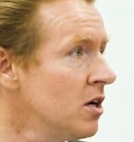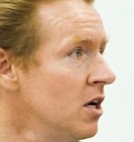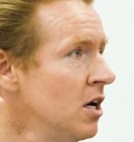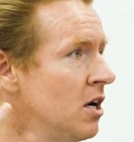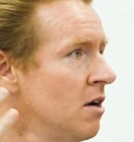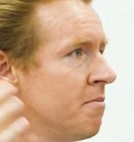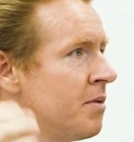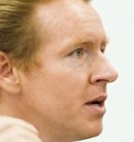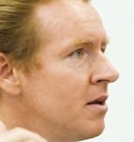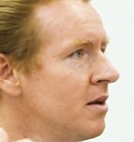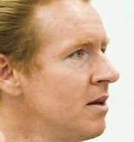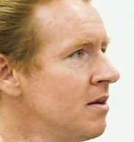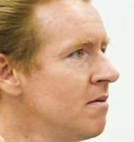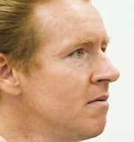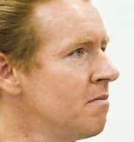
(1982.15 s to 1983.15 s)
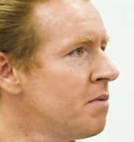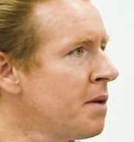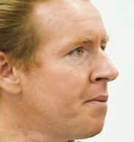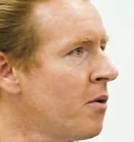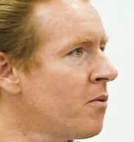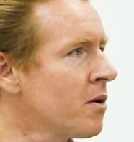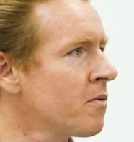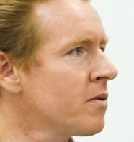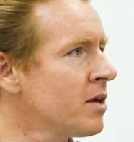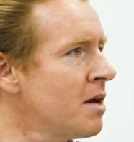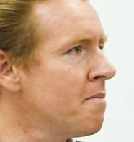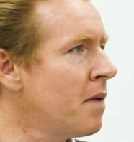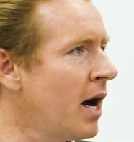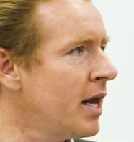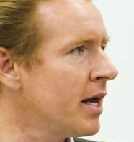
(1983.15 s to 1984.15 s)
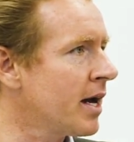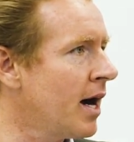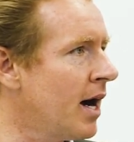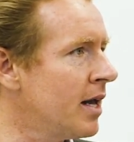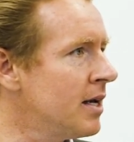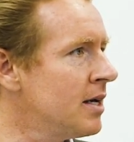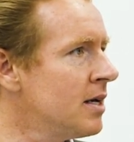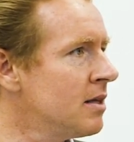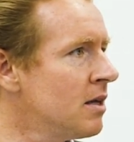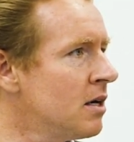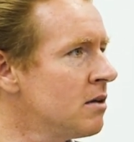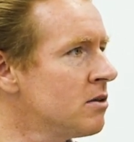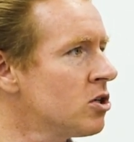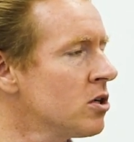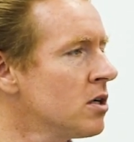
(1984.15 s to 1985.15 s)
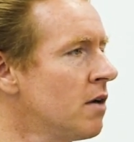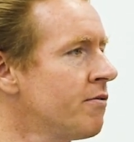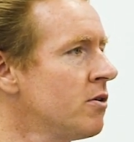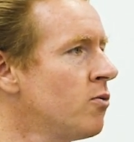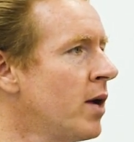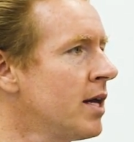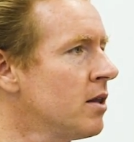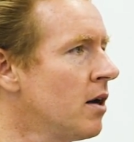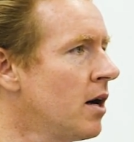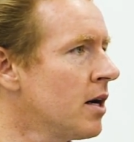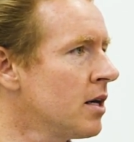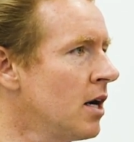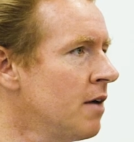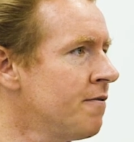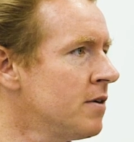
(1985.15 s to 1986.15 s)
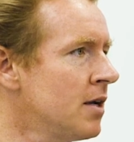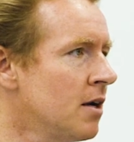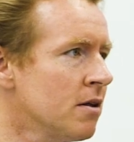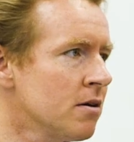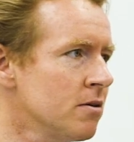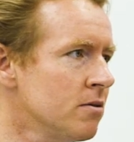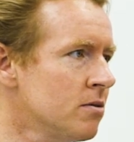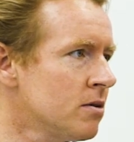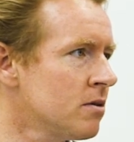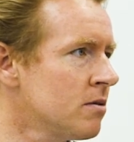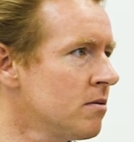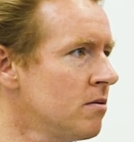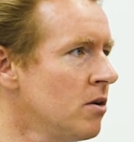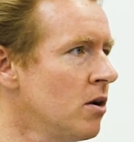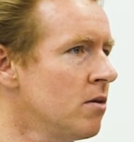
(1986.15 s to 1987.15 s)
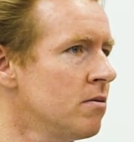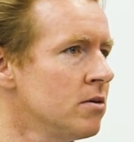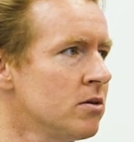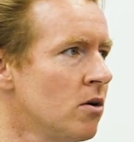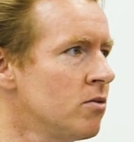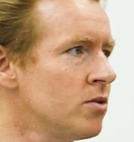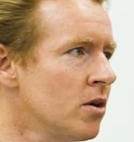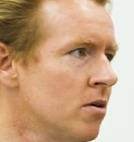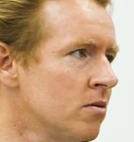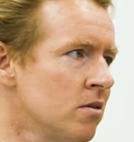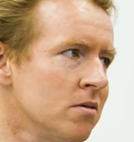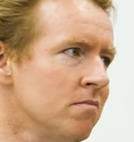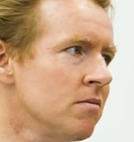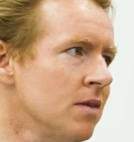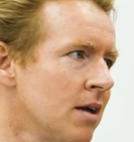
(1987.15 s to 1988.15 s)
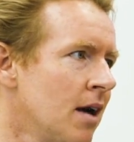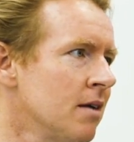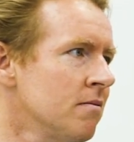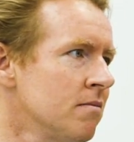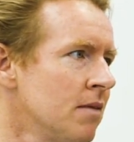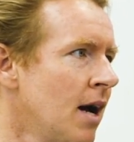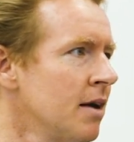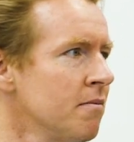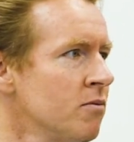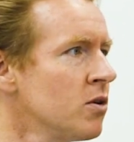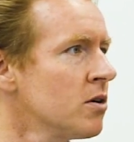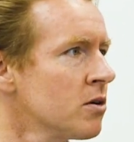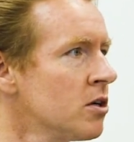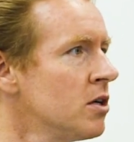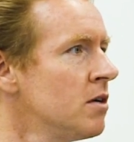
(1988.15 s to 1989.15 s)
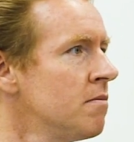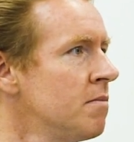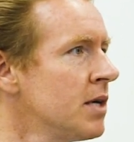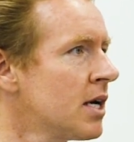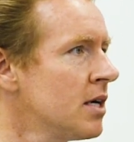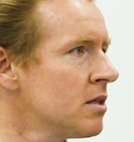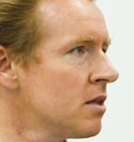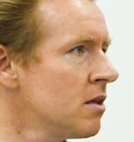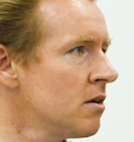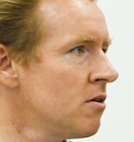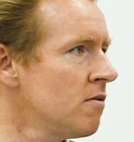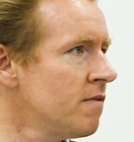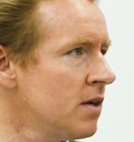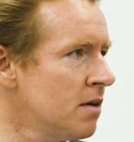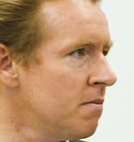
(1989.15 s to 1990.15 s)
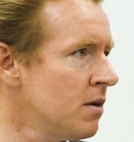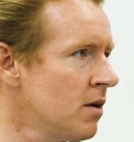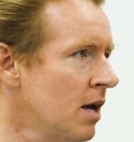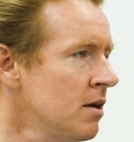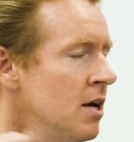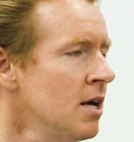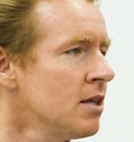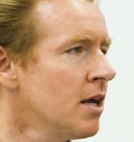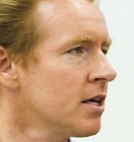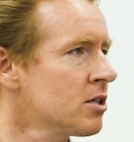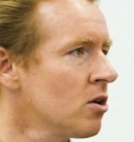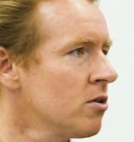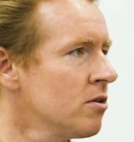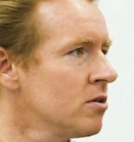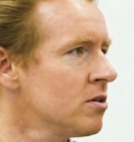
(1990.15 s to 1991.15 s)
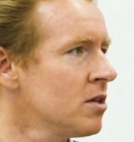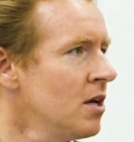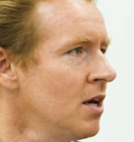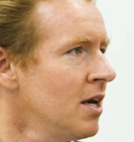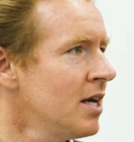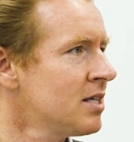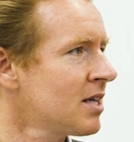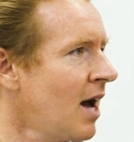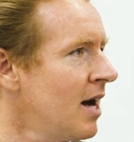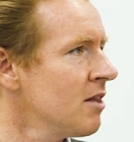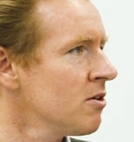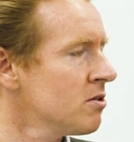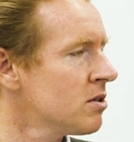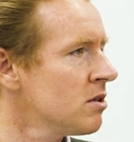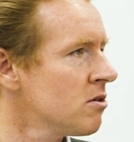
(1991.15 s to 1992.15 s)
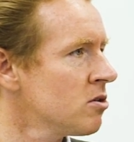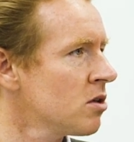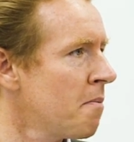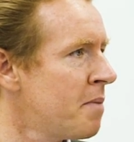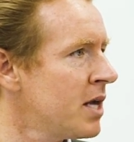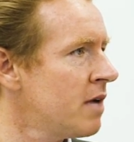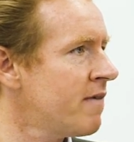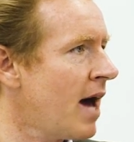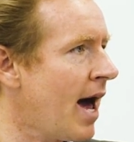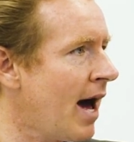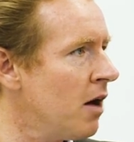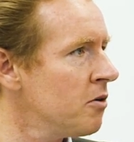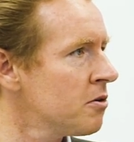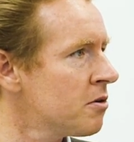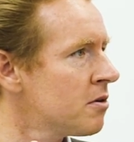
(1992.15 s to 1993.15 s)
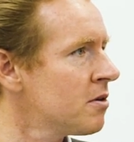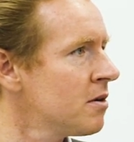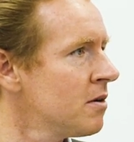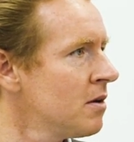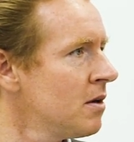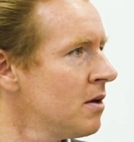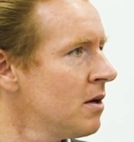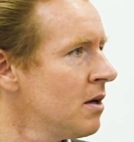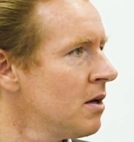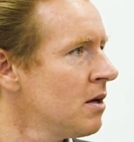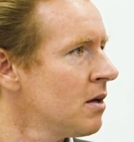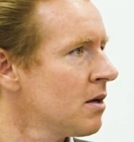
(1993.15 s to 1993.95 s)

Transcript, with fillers: Yeah. But people weren't really biting on it. And then, sure enough, you wait long enough, and now there's you know, is ozone not, not real good because of the UV. Uh, like so, there's it's kind there's there's a bit of a health mm-hmm.